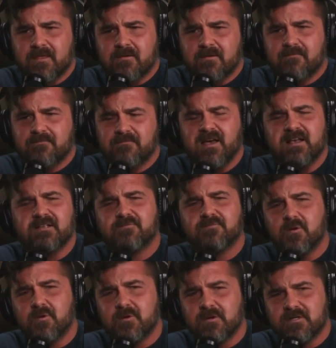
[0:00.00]
fast
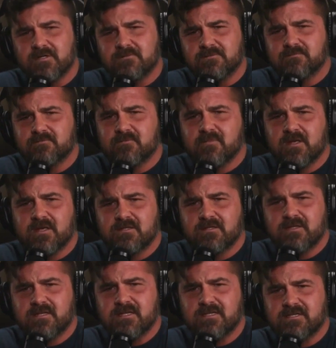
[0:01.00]
forward
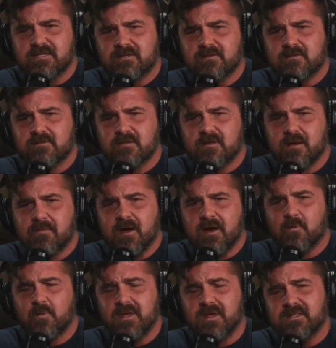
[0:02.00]
until about
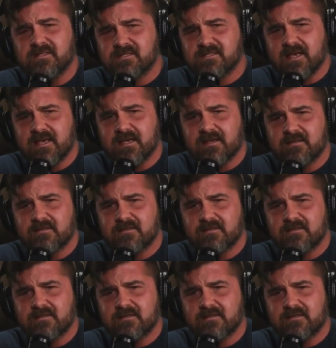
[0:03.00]
Wednesday,